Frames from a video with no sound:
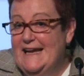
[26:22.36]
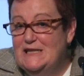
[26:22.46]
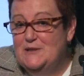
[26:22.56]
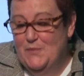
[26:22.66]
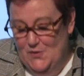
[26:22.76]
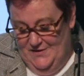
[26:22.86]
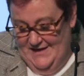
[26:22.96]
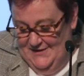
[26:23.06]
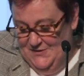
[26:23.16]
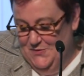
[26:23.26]
expert
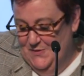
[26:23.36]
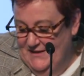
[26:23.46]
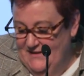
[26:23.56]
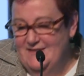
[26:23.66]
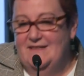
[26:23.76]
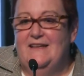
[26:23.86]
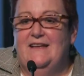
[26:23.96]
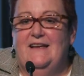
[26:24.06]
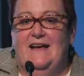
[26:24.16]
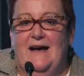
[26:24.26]
at doing it,
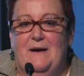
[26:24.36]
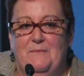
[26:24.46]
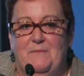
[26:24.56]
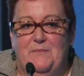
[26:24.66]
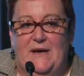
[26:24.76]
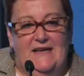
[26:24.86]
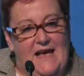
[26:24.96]
but